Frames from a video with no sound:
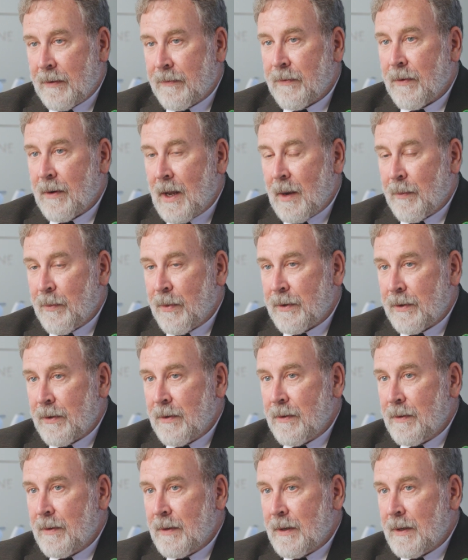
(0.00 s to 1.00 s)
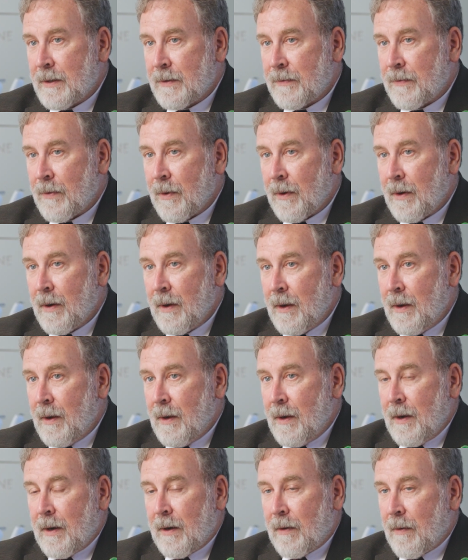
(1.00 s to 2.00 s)
different opportunities for
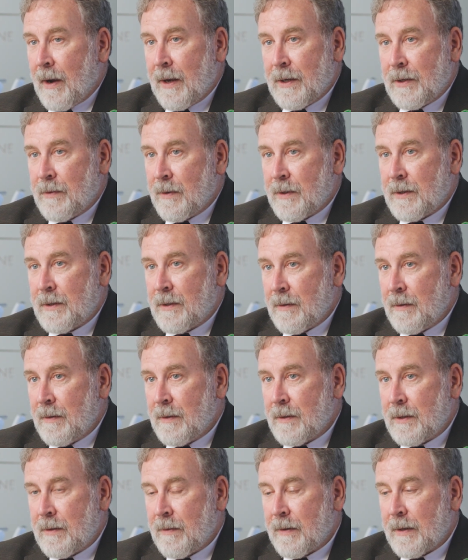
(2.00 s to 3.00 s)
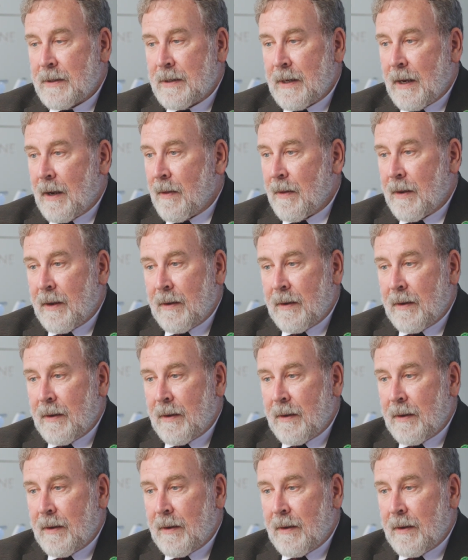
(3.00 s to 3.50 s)
graduate students to excel